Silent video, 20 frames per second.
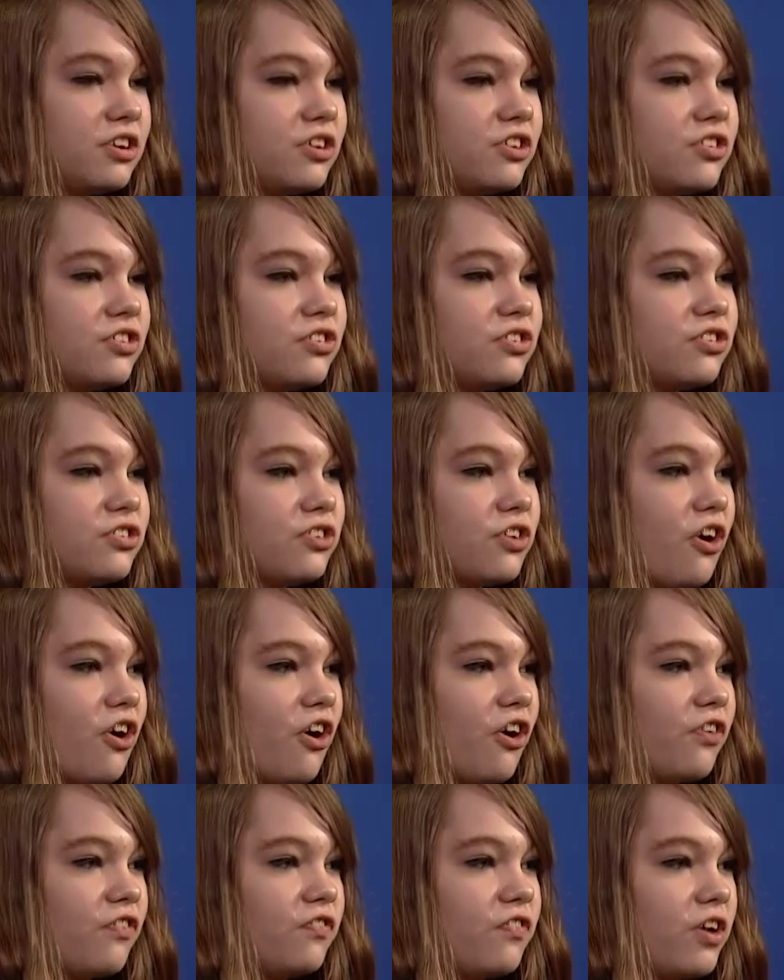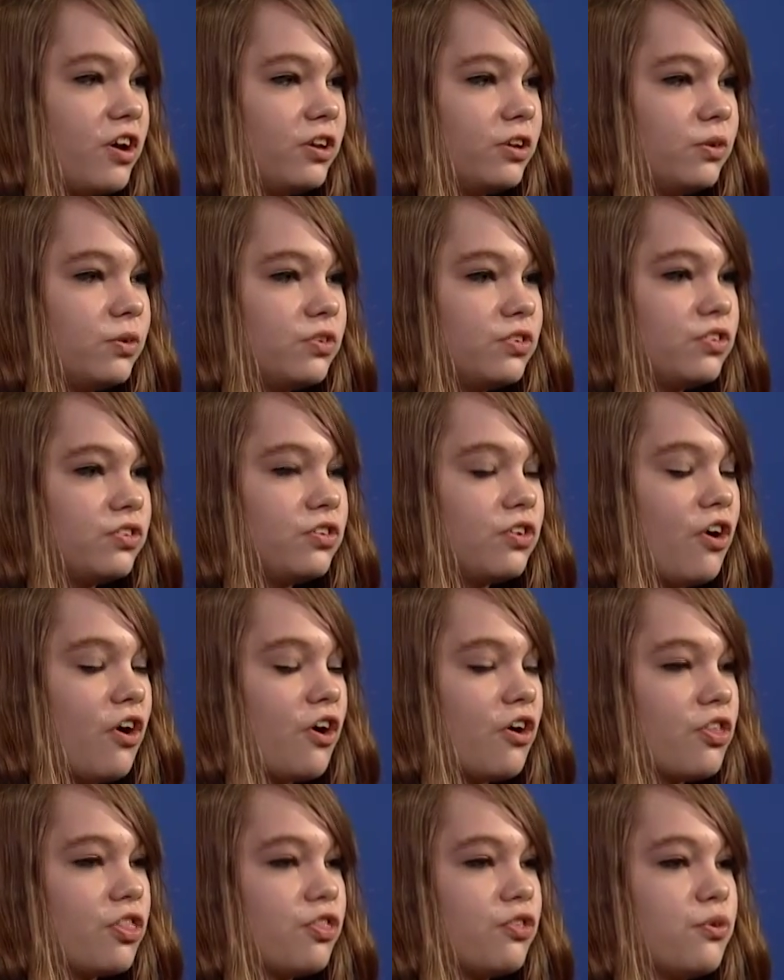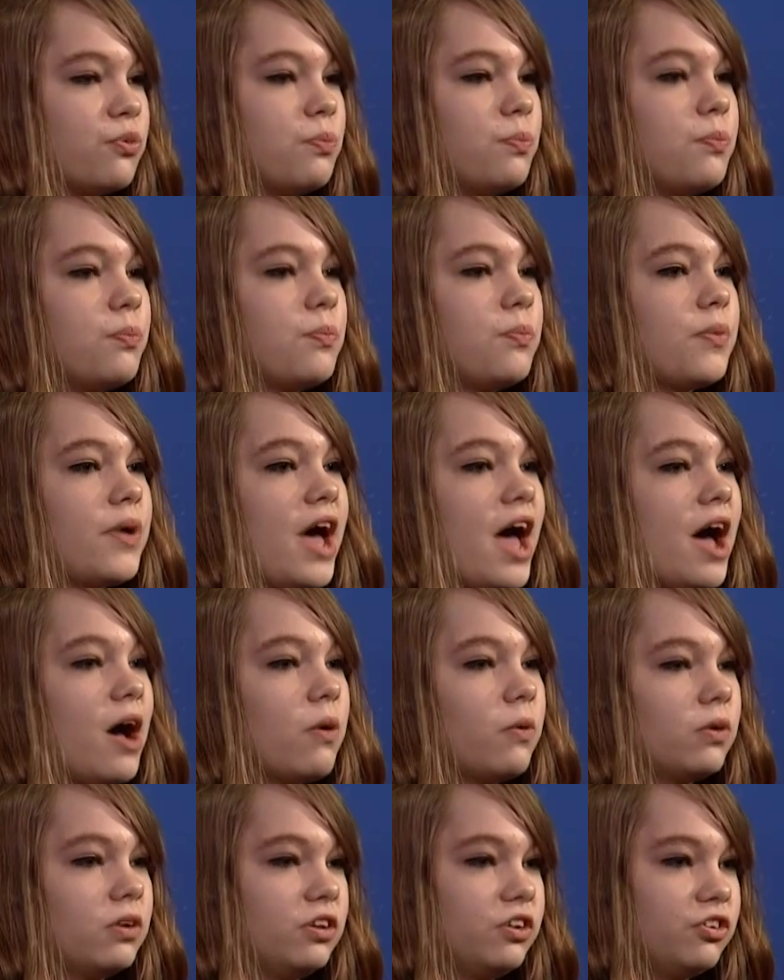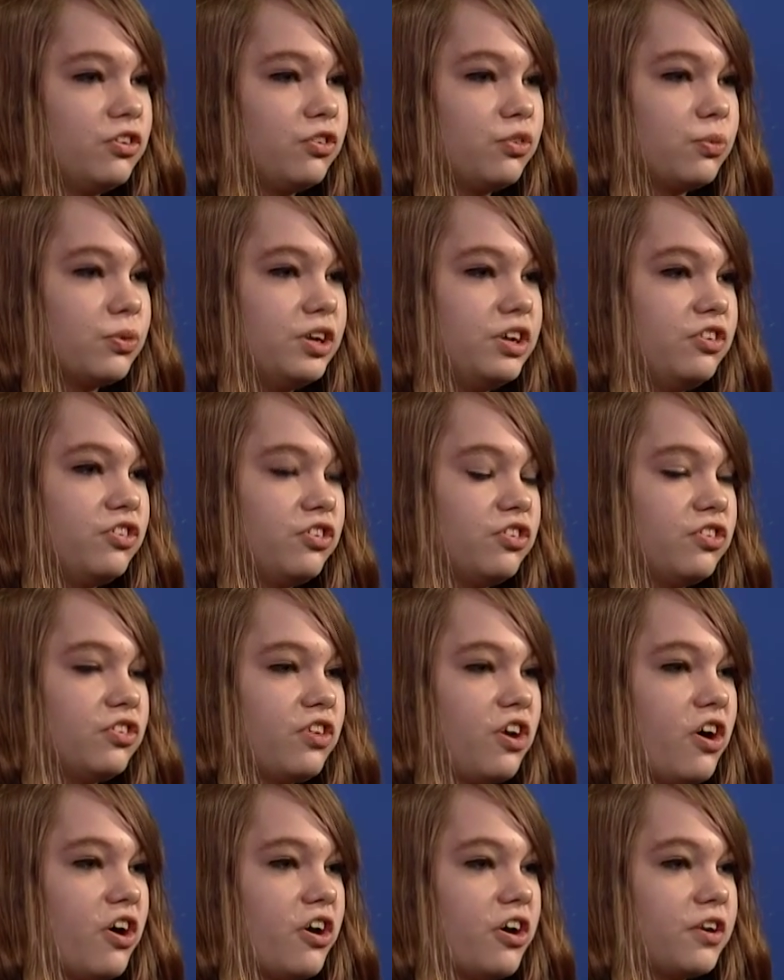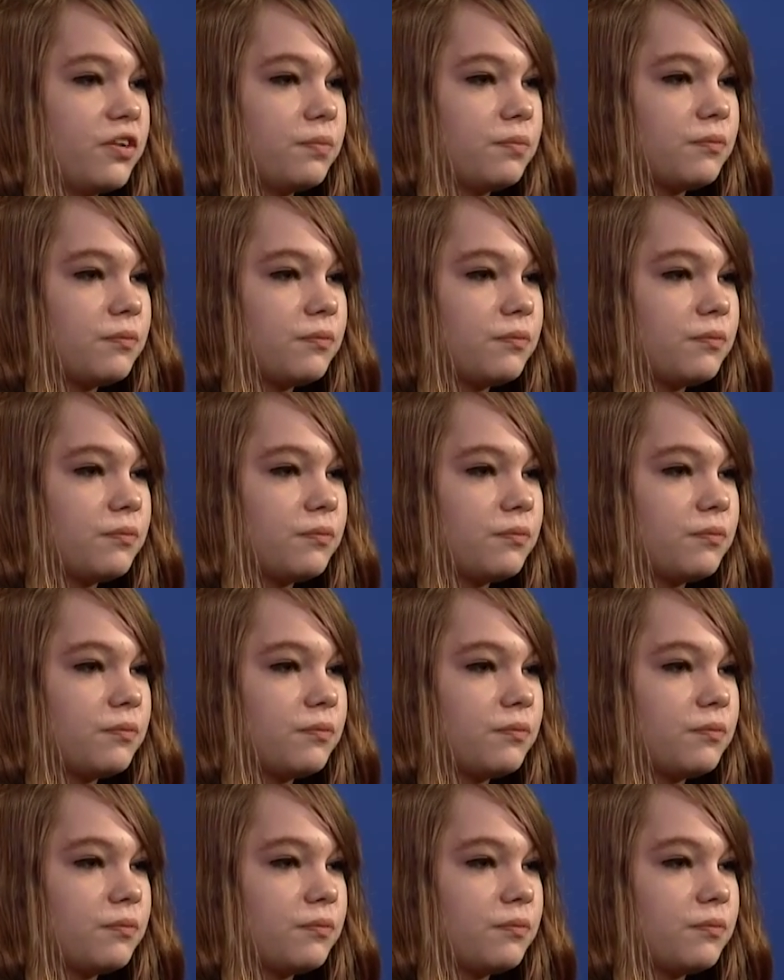Star followed star through boundless regions on,